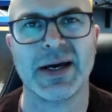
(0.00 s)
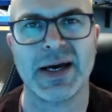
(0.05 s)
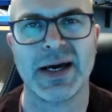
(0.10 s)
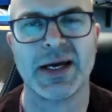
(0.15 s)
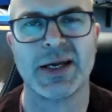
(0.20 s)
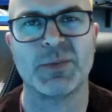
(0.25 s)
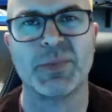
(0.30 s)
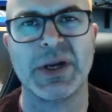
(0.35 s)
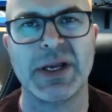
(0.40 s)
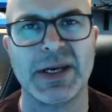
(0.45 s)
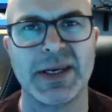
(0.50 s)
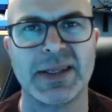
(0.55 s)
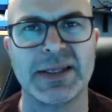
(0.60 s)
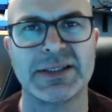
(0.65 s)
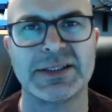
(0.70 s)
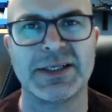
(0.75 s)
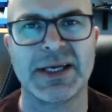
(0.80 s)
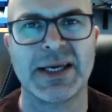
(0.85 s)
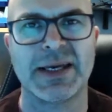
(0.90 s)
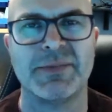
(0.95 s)
I'd been at the
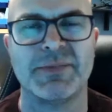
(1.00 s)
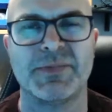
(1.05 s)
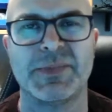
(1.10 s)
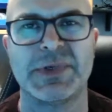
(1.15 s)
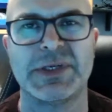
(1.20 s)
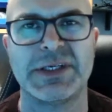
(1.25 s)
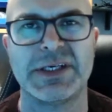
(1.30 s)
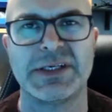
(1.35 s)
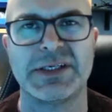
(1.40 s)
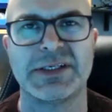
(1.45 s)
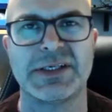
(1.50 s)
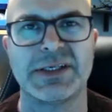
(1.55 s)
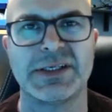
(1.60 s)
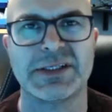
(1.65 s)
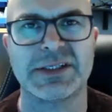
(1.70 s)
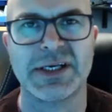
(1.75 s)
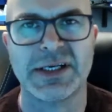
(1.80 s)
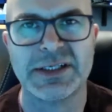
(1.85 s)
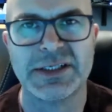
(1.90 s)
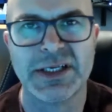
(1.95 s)
same
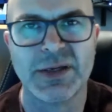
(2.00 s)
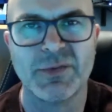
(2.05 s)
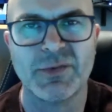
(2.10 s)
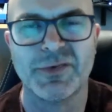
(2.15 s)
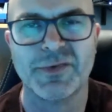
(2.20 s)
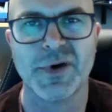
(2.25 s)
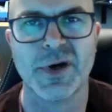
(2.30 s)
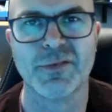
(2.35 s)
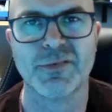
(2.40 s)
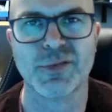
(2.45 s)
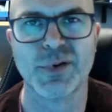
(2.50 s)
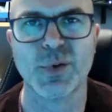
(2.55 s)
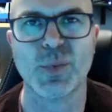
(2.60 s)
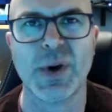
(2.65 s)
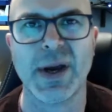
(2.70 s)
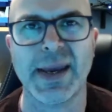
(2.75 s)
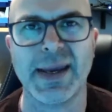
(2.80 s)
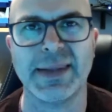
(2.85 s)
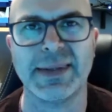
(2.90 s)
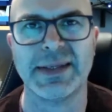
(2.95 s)
distance, I seem further
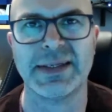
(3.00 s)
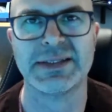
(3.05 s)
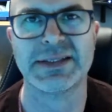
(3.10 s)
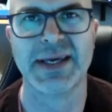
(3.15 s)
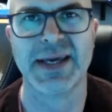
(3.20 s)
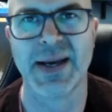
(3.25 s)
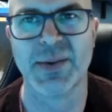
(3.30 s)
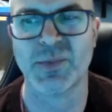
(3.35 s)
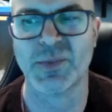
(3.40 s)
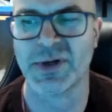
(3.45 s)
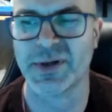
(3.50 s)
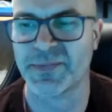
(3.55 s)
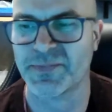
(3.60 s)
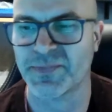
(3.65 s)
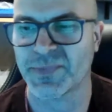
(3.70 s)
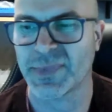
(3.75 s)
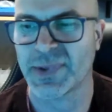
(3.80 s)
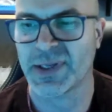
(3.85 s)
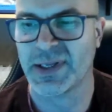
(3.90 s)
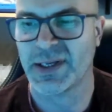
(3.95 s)
away in this camera.
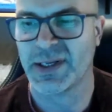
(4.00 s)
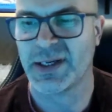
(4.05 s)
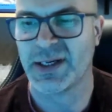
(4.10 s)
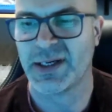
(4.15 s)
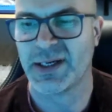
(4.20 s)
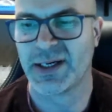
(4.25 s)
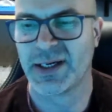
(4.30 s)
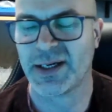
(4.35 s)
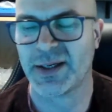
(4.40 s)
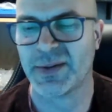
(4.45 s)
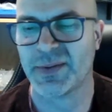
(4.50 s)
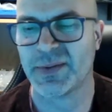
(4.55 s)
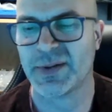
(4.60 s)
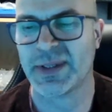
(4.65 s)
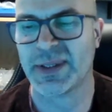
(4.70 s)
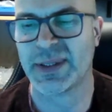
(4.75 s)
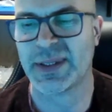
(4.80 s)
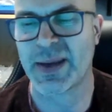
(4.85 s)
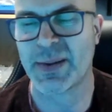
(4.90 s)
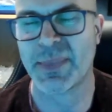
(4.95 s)

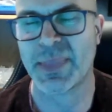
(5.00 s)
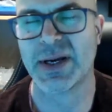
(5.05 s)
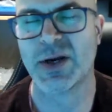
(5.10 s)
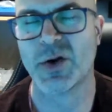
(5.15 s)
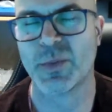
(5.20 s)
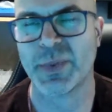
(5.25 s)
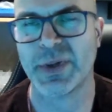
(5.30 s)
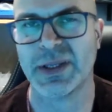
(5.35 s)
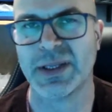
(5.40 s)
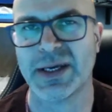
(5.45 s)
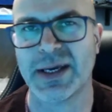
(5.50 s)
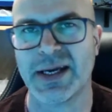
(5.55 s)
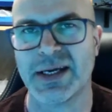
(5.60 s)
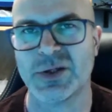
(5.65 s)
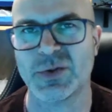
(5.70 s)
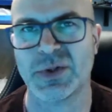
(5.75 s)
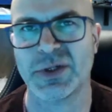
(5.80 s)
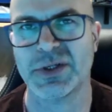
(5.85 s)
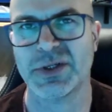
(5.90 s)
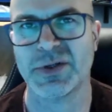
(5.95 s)
That may not be the
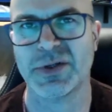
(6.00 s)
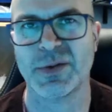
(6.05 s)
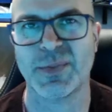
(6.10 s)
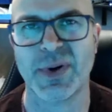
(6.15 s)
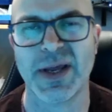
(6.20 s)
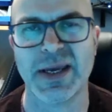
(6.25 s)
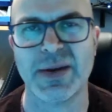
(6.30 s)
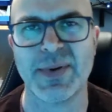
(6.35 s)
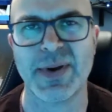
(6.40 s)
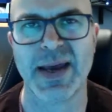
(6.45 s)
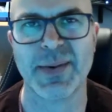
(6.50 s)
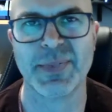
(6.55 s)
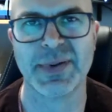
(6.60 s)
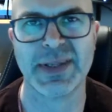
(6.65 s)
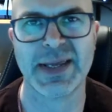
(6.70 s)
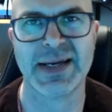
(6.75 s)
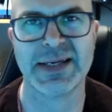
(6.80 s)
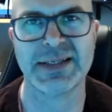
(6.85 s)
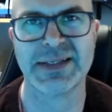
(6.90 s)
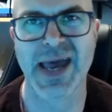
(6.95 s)
case when I do the playback, but
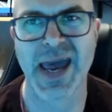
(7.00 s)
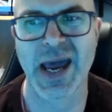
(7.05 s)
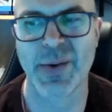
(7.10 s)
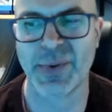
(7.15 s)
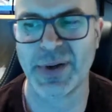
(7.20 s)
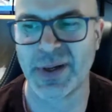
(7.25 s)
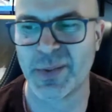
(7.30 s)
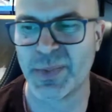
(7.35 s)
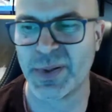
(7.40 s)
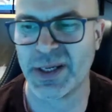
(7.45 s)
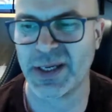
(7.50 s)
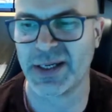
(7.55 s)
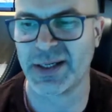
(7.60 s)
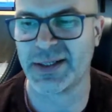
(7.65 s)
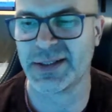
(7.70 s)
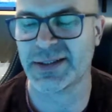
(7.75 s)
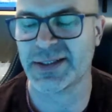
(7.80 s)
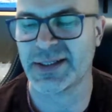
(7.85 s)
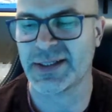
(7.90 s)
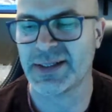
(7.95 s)
that's how it
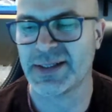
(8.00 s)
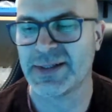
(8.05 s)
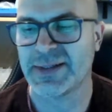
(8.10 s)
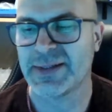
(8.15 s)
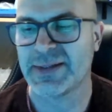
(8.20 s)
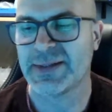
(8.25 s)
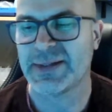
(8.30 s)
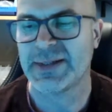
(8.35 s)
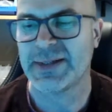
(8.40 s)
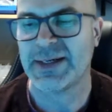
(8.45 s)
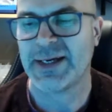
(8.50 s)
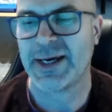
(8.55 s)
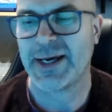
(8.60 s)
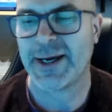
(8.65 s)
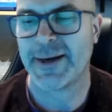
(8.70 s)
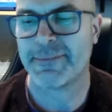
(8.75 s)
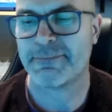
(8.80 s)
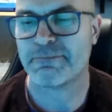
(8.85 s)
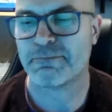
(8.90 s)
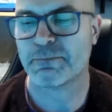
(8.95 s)
appeared.
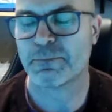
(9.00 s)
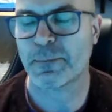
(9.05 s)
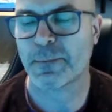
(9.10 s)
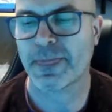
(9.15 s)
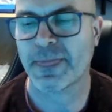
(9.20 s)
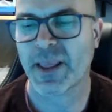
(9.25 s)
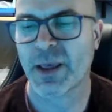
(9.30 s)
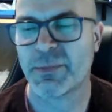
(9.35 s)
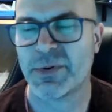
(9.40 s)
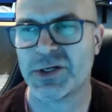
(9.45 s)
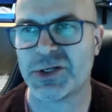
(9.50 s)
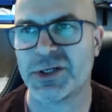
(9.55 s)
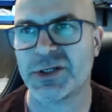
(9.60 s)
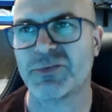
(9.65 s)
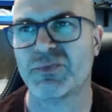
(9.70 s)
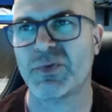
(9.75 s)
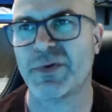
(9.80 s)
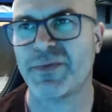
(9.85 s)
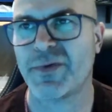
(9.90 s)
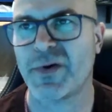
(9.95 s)
But
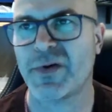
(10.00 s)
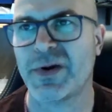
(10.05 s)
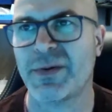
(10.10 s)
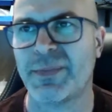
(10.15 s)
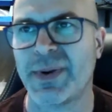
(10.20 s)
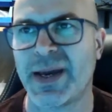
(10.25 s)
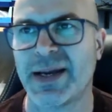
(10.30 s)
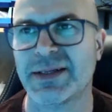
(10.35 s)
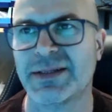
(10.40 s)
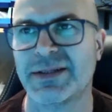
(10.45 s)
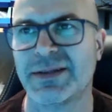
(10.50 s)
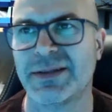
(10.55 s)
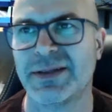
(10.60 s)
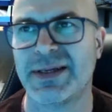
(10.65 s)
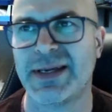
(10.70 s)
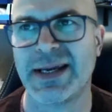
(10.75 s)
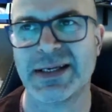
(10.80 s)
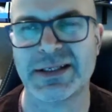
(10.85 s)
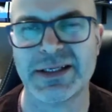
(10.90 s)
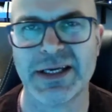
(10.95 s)
just referring back to the
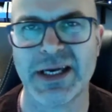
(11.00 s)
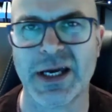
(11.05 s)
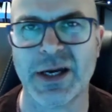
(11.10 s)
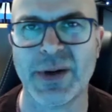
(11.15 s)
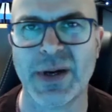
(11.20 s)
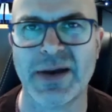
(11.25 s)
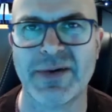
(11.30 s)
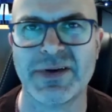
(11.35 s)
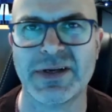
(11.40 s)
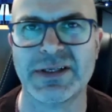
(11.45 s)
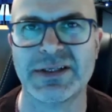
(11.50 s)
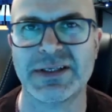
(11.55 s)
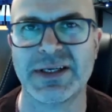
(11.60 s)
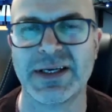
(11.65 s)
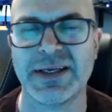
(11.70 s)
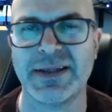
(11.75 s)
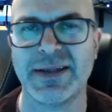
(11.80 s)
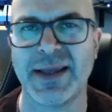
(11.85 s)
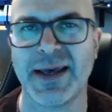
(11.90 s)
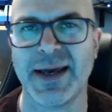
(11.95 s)
Nexigo, having
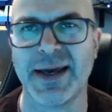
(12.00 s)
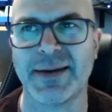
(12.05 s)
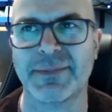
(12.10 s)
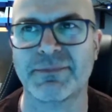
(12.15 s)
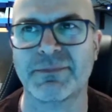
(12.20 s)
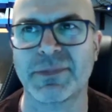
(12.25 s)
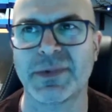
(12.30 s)
seen that,